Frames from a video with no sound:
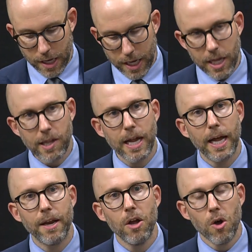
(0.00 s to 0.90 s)
He
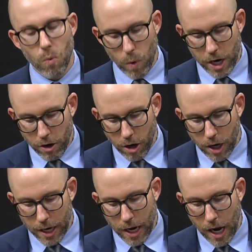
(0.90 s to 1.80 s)
said, "We are
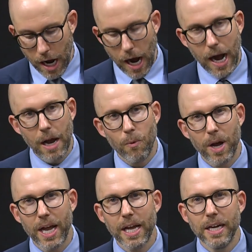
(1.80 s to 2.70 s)
on a
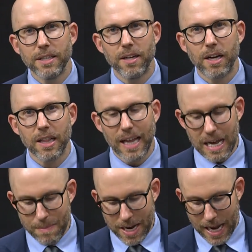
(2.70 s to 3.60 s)
highway to
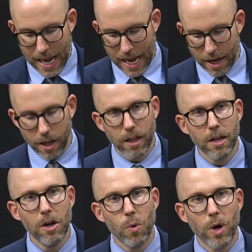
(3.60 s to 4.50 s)
climate hell
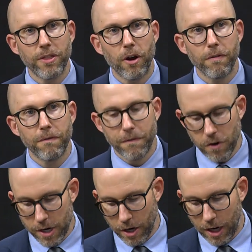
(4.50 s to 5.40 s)
with our
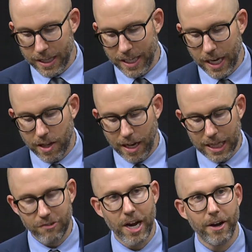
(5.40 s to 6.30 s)
foot on the
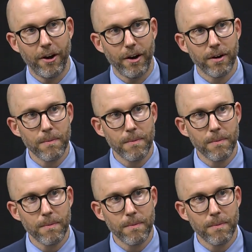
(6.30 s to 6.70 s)
accelerator.